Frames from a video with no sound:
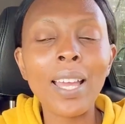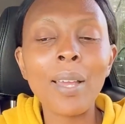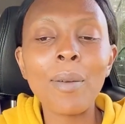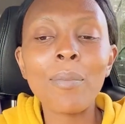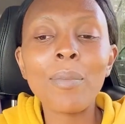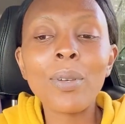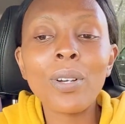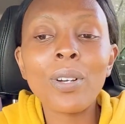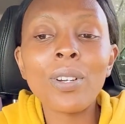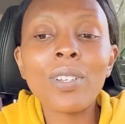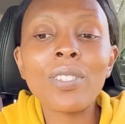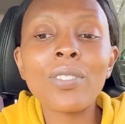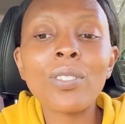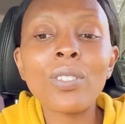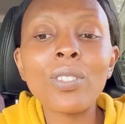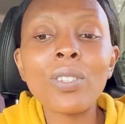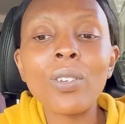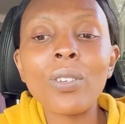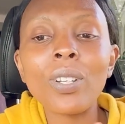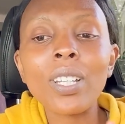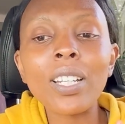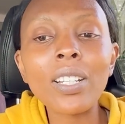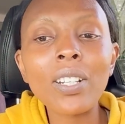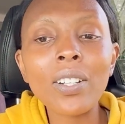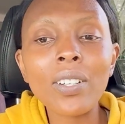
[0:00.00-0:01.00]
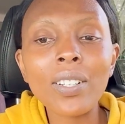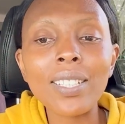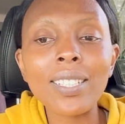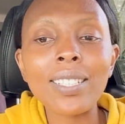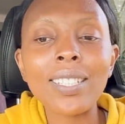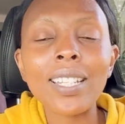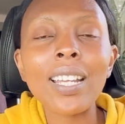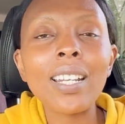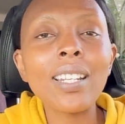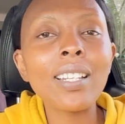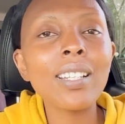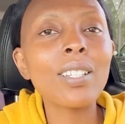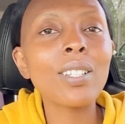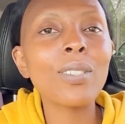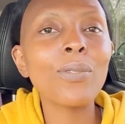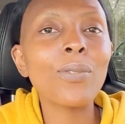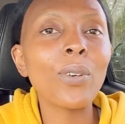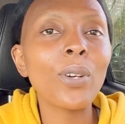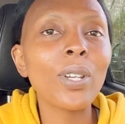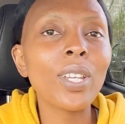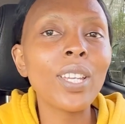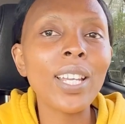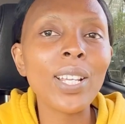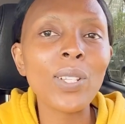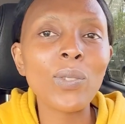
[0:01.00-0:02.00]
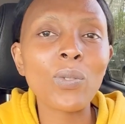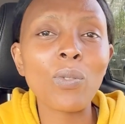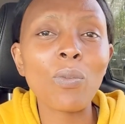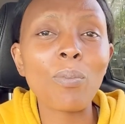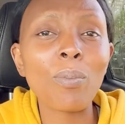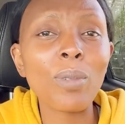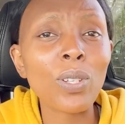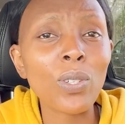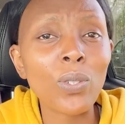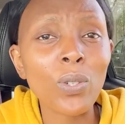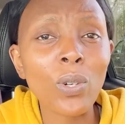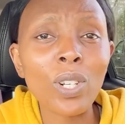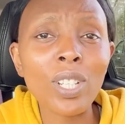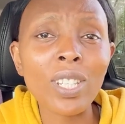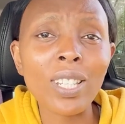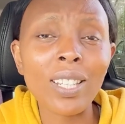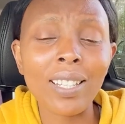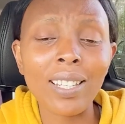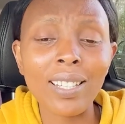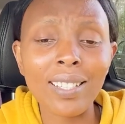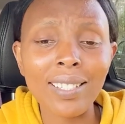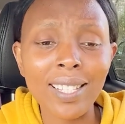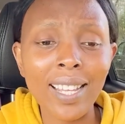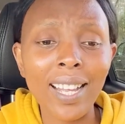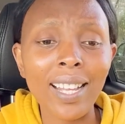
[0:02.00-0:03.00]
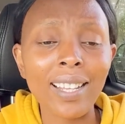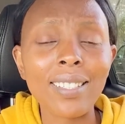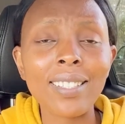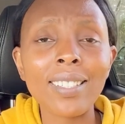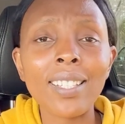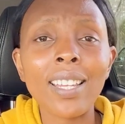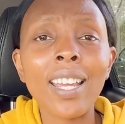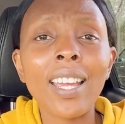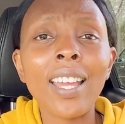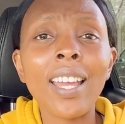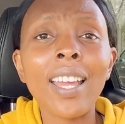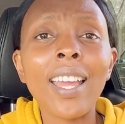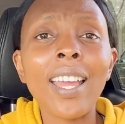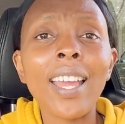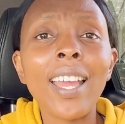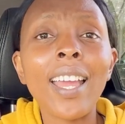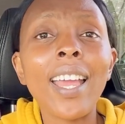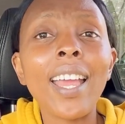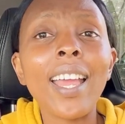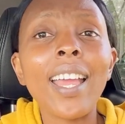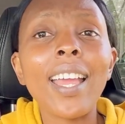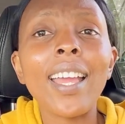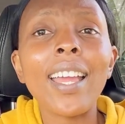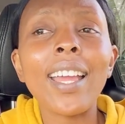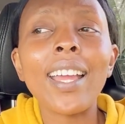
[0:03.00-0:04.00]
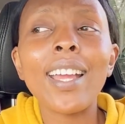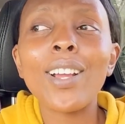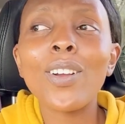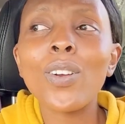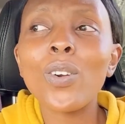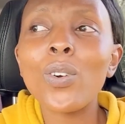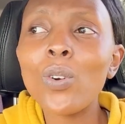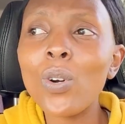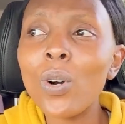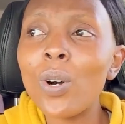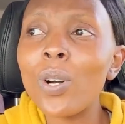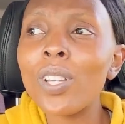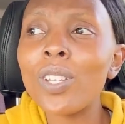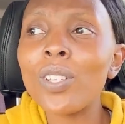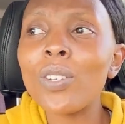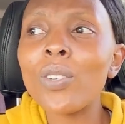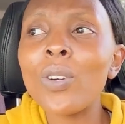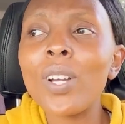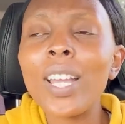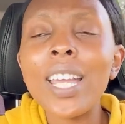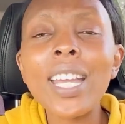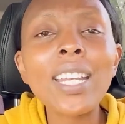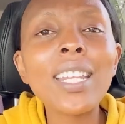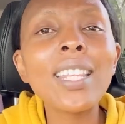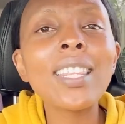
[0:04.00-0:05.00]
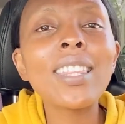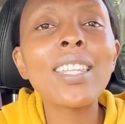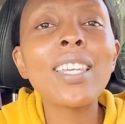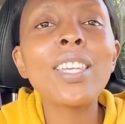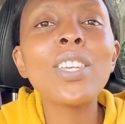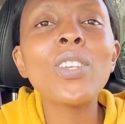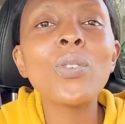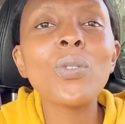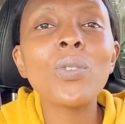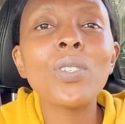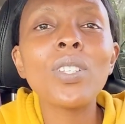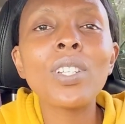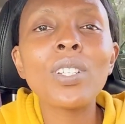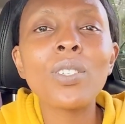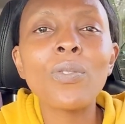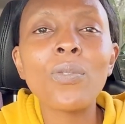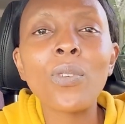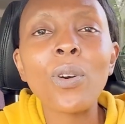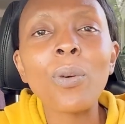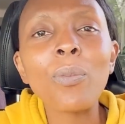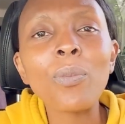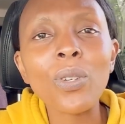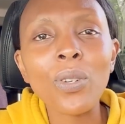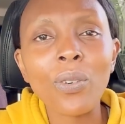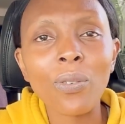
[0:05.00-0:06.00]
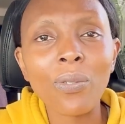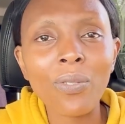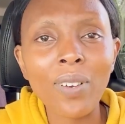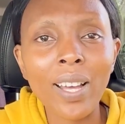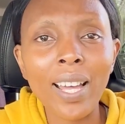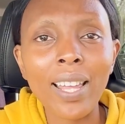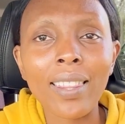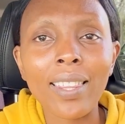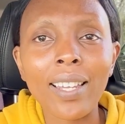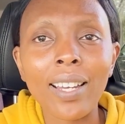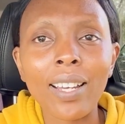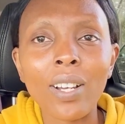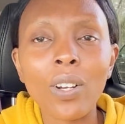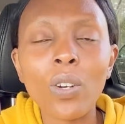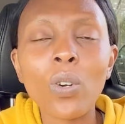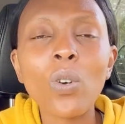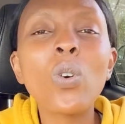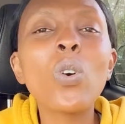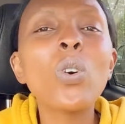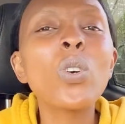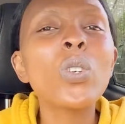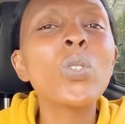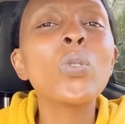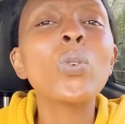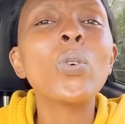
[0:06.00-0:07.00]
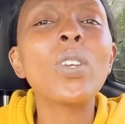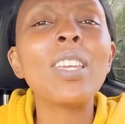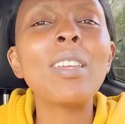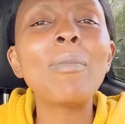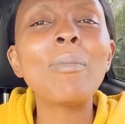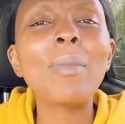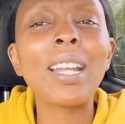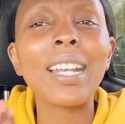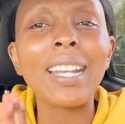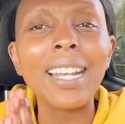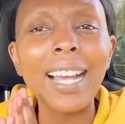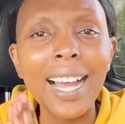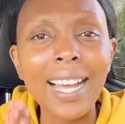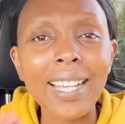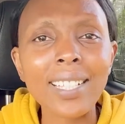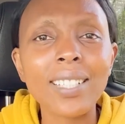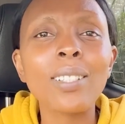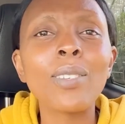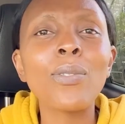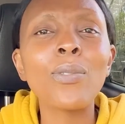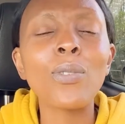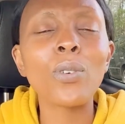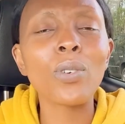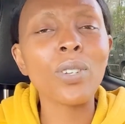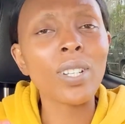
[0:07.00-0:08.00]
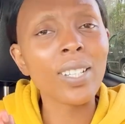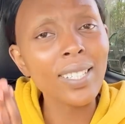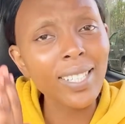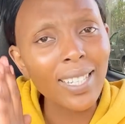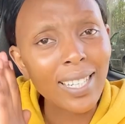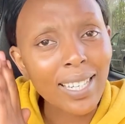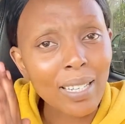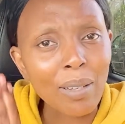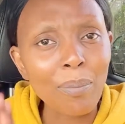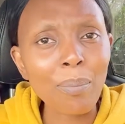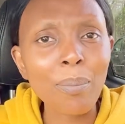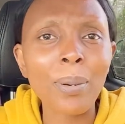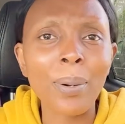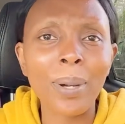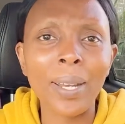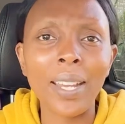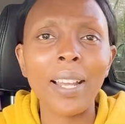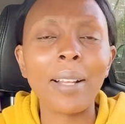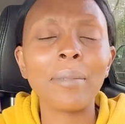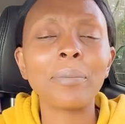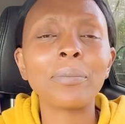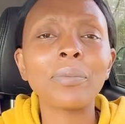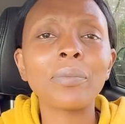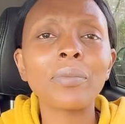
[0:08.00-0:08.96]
Because, you know, in Christianity for years we've been taught in the church, go, you know, anything you need from your father, go to him and ask for it in prayer.